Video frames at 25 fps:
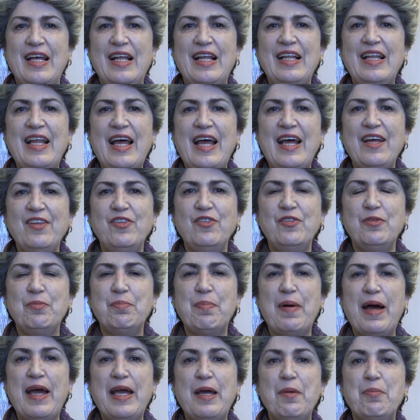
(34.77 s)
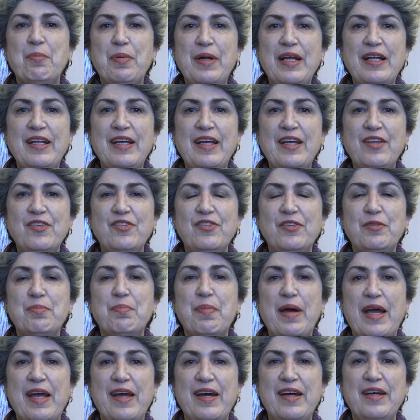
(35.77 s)
led by a brilliant
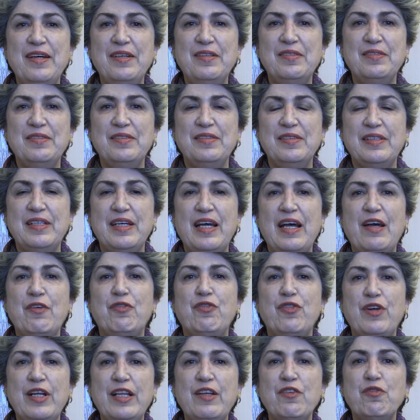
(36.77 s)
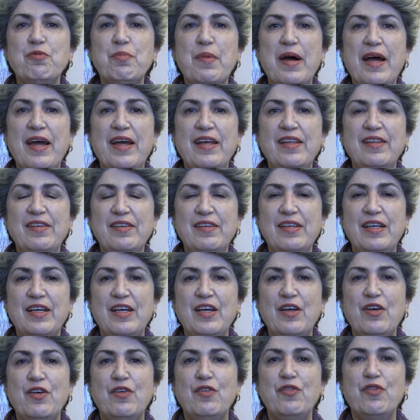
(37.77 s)
mayor, a friend of mine,
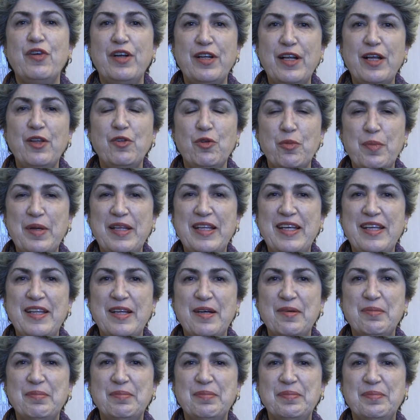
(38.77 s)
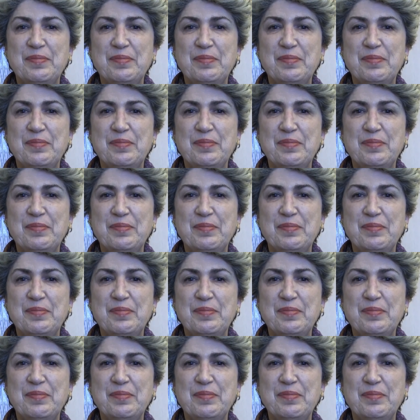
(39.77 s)
Fernando Medina.